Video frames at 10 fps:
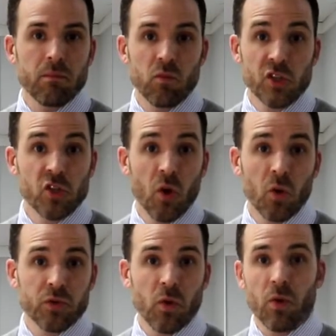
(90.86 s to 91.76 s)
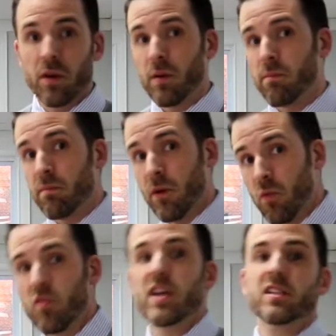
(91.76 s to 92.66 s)
result or the
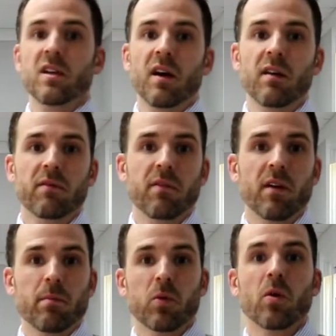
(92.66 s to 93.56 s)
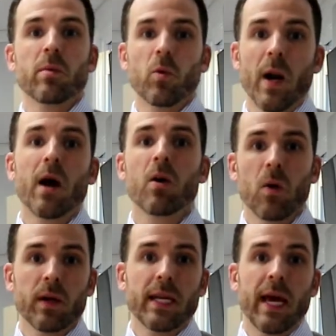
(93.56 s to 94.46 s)
risk of employee morale
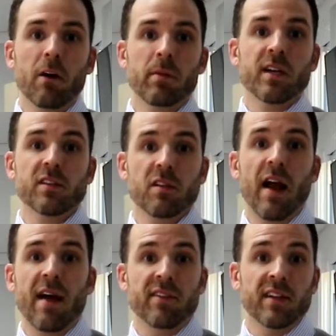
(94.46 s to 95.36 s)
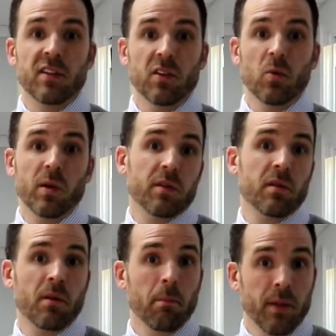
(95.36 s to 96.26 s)
going down because they're having to deal with
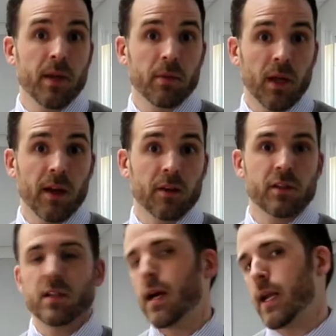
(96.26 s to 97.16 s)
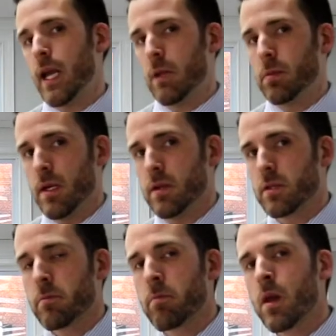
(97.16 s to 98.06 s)
B players and not A
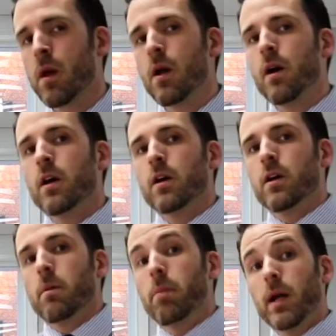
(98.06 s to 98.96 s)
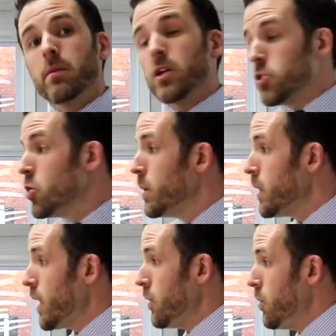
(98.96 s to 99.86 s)
players. But
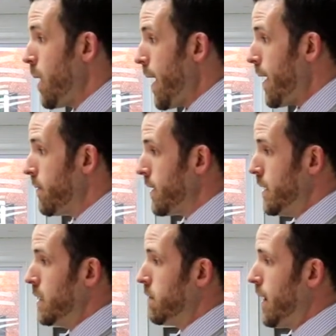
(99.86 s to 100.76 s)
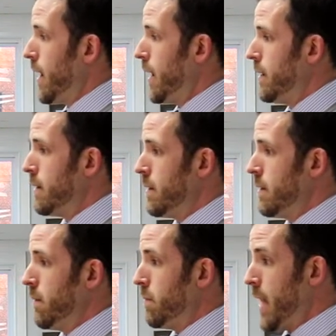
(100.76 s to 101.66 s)
assuming that you have identified
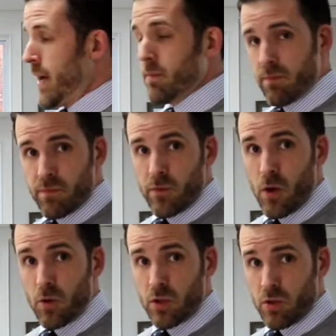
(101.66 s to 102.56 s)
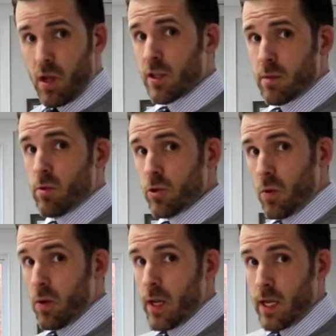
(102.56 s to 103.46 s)
that those customers
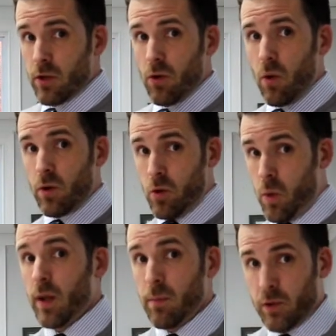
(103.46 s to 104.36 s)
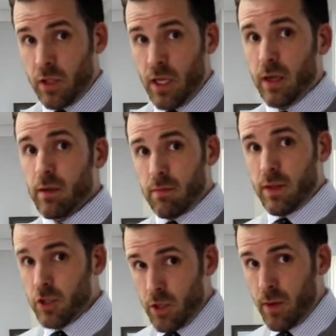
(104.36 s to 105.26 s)
who are in your 20%
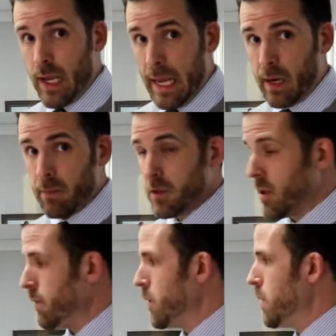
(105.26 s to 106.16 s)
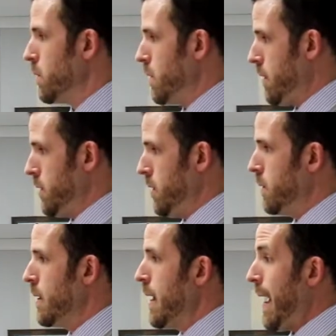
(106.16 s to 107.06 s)
that generate 80% of your
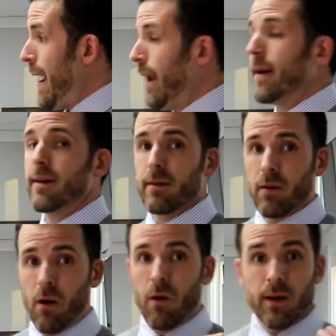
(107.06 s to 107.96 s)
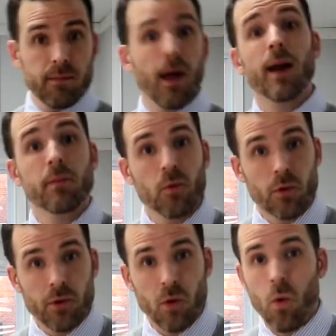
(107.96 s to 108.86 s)
revenue and are in alignment
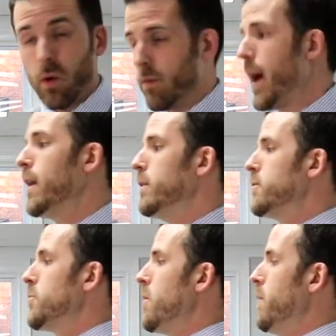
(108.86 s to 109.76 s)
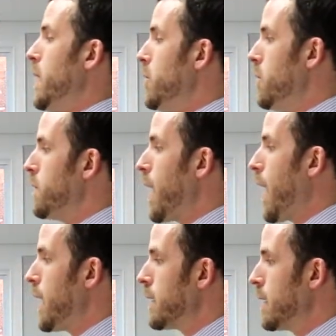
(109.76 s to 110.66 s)
with your core values, then you've
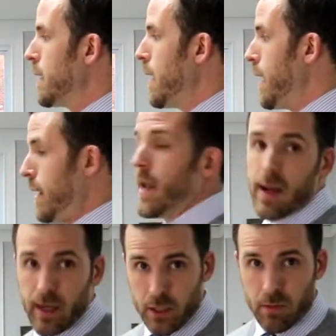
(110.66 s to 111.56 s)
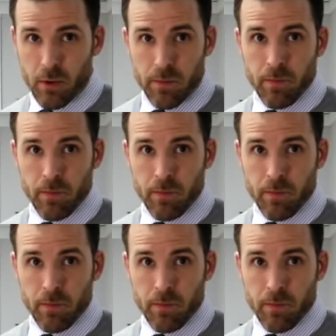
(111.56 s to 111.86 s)
got an A customer.